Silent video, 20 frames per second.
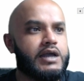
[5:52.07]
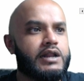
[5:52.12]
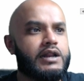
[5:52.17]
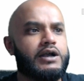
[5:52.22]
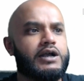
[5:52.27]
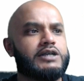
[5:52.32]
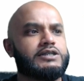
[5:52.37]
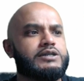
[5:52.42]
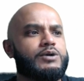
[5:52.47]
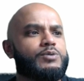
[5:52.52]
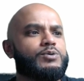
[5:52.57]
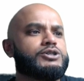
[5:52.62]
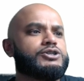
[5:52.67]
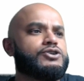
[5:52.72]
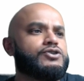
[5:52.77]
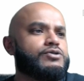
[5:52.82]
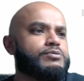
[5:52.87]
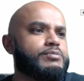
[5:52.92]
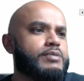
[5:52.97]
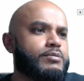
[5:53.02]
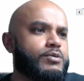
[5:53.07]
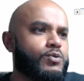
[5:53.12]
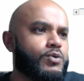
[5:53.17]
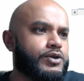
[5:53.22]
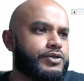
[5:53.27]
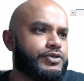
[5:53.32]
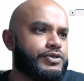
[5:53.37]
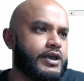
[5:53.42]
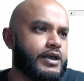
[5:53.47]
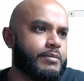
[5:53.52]
Now, guys, I want you to remember
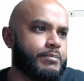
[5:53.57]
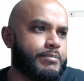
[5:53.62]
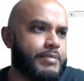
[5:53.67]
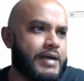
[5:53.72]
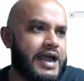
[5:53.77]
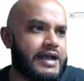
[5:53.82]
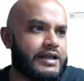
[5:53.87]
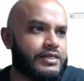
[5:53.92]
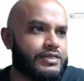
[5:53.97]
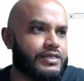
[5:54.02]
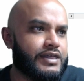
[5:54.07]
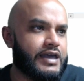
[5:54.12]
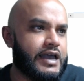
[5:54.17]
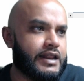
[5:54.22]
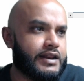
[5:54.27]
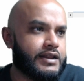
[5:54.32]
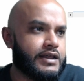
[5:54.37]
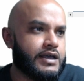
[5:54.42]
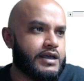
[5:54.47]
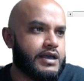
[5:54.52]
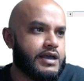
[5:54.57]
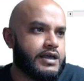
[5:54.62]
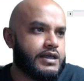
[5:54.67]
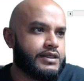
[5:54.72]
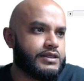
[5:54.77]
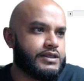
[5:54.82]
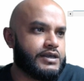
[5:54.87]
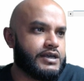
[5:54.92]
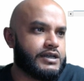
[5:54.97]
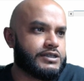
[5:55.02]
one thing. Back then,
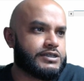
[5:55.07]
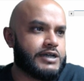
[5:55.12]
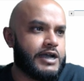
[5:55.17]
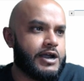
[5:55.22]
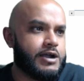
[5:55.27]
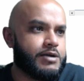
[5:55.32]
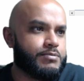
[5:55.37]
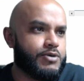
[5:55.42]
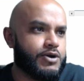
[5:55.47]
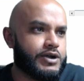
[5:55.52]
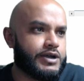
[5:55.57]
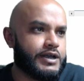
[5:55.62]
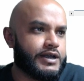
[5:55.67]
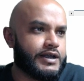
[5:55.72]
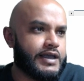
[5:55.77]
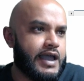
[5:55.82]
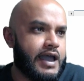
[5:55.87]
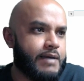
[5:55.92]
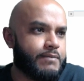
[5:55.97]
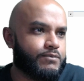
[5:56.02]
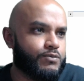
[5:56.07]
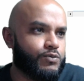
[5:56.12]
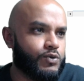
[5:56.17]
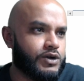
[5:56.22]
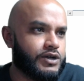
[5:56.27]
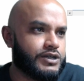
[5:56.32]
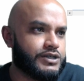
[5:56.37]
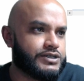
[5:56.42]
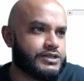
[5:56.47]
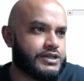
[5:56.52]
the entire market cap
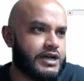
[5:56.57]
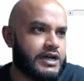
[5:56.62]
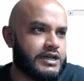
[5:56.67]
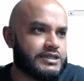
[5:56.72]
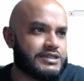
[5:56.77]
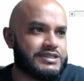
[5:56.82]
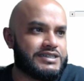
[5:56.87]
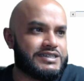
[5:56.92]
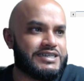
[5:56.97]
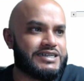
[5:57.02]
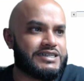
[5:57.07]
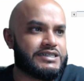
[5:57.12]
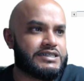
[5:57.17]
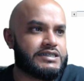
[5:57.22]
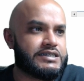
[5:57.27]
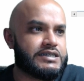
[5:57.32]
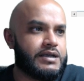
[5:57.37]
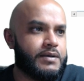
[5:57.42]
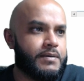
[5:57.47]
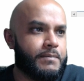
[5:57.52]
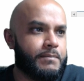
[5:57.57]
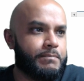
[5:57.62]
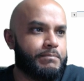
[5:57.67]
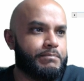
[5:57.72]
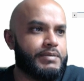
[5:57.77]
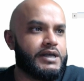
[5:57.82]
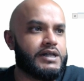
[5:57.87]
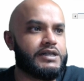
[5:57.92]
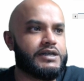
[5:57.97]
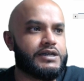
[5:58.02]
was $6
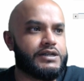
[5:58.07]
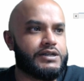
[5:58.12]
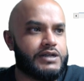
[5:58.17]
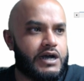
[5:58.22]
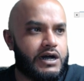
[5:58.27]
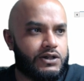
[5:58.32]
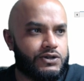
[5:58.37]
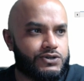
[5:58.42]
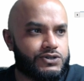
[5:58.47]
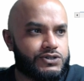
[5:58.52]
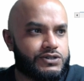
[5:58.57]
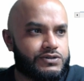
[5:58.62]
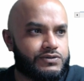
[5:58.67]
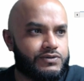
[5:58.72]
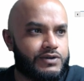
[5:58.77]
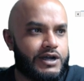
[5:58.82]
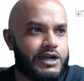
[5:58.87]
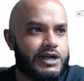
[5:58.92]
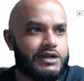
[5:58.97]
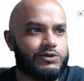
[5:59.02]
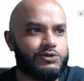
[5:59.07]
billion, right?